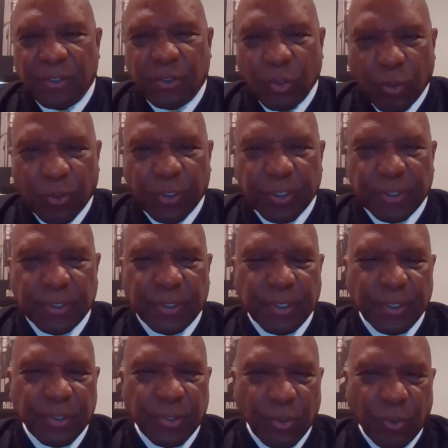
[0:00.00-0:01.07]
door
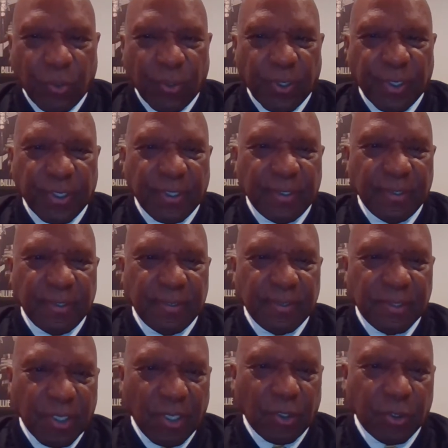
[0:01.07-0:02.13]
to door
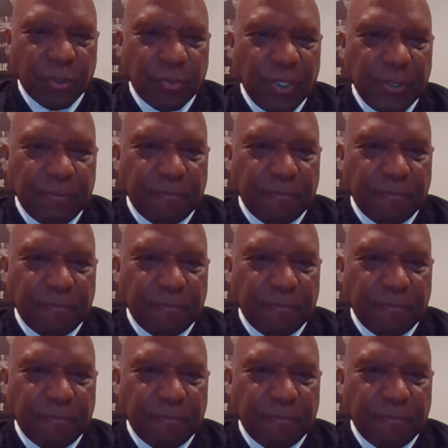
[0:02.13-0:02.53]
salesmen,